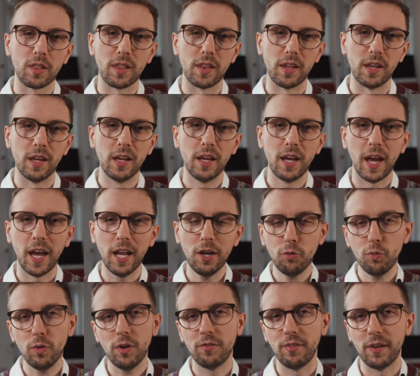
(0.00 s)
the
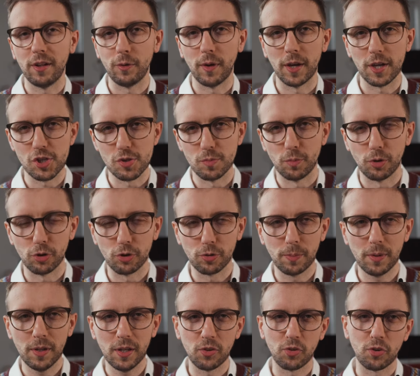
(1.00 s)
entry valuation
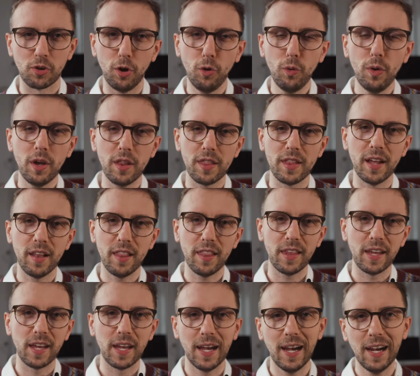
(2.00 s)
multiple is lower than the